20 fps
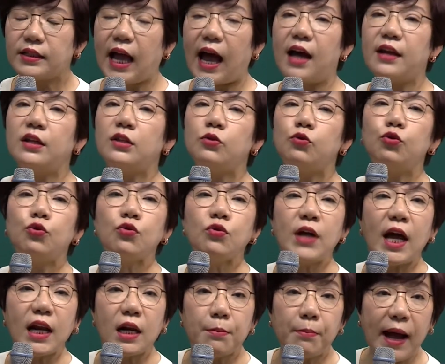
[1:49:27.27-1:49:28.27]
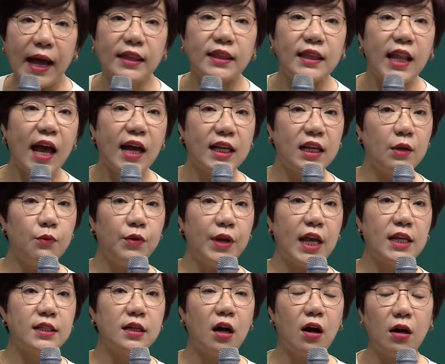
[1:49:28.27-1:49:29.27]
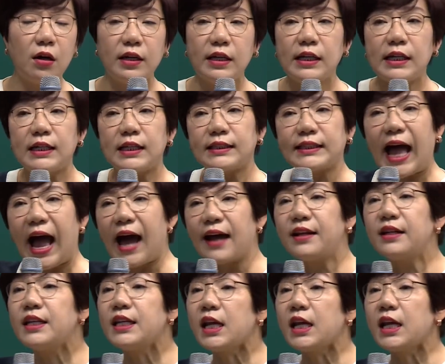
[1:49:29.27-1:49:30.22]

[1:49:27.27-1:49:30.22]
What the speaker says: Rather, you are going somewhere to a personal appointment.